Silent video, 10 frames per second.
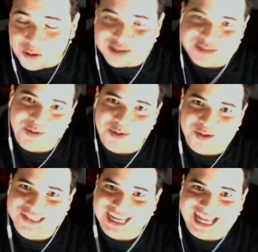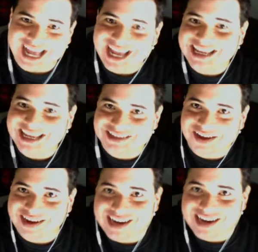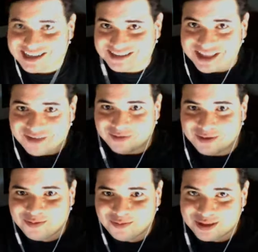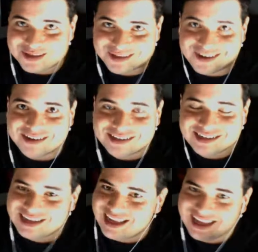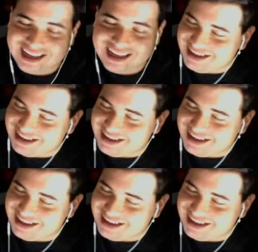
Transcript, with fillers: smokes, that guy has gone next level with his art. Yeah.